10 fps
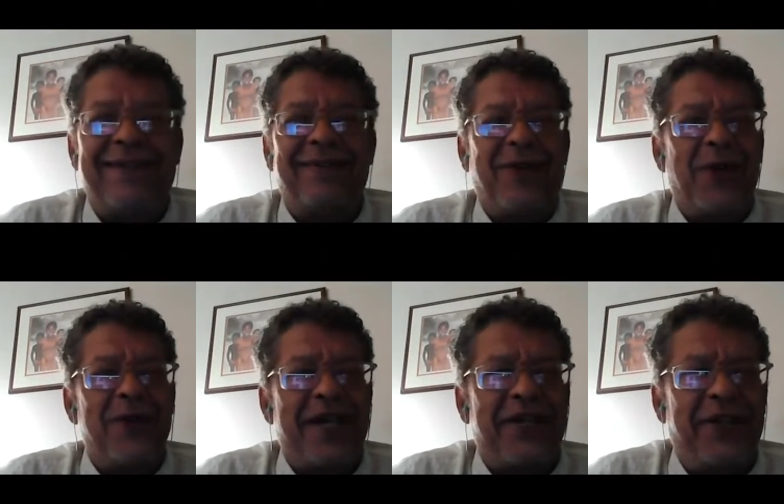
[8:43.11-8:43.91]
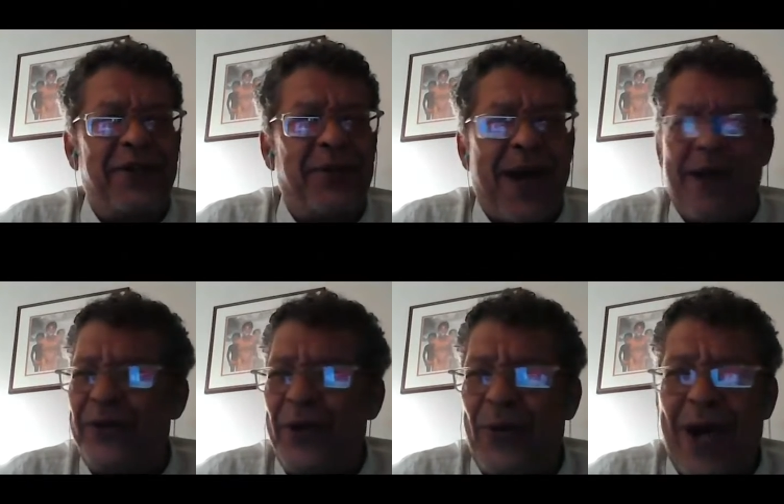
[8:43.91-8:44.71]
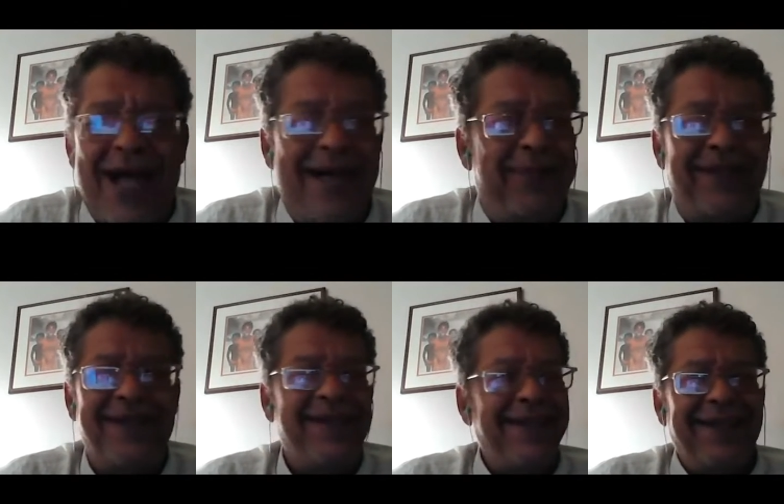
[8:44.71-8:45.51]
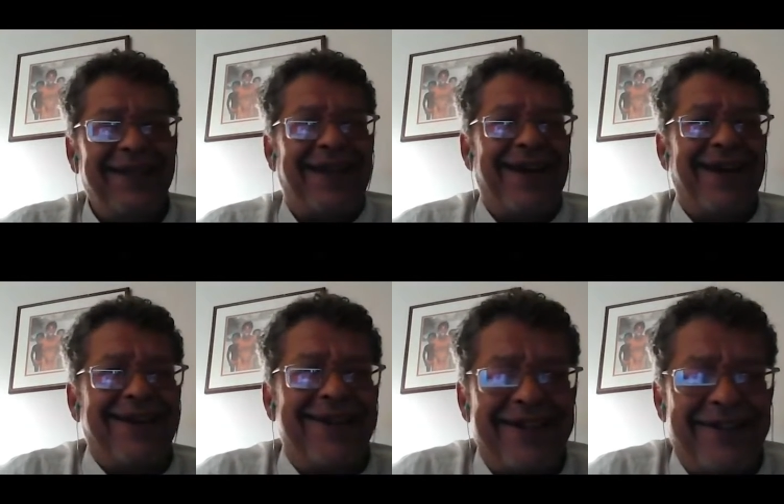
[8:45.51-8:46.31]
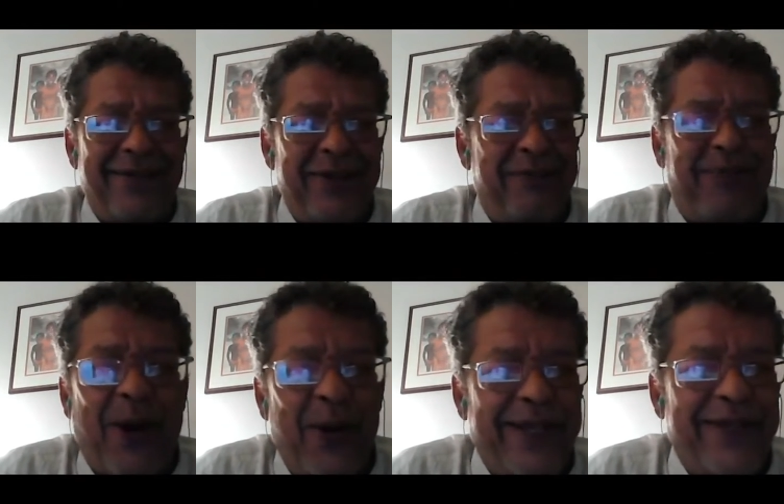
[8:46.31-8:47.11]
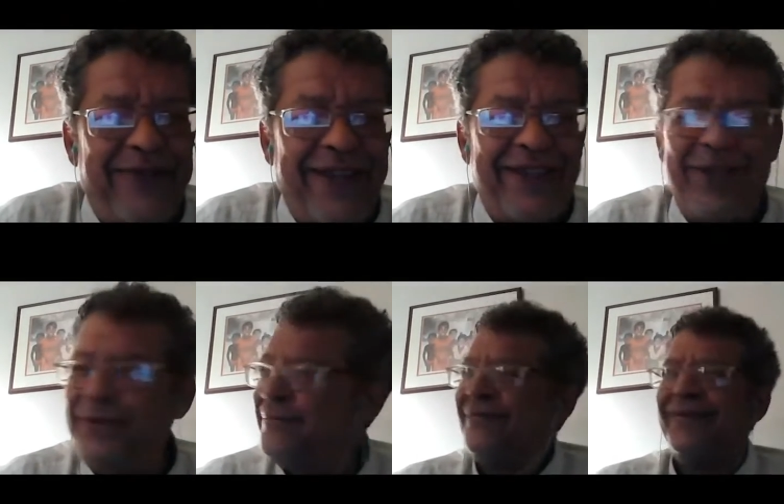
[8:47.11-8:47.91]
And of course, as usual, I don't know why, but the air conditioner was broke at the venue.